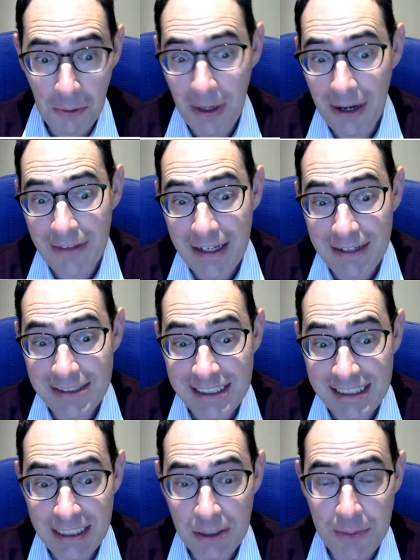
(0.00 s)
Well, there's
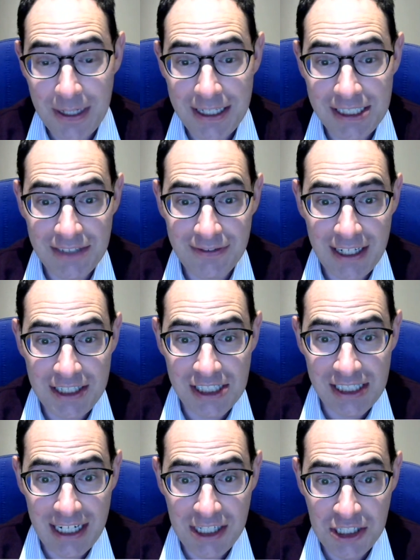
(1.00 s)
this little piece of
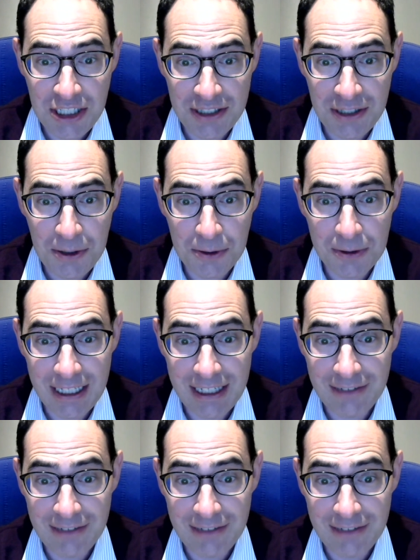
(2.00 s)
legislation called the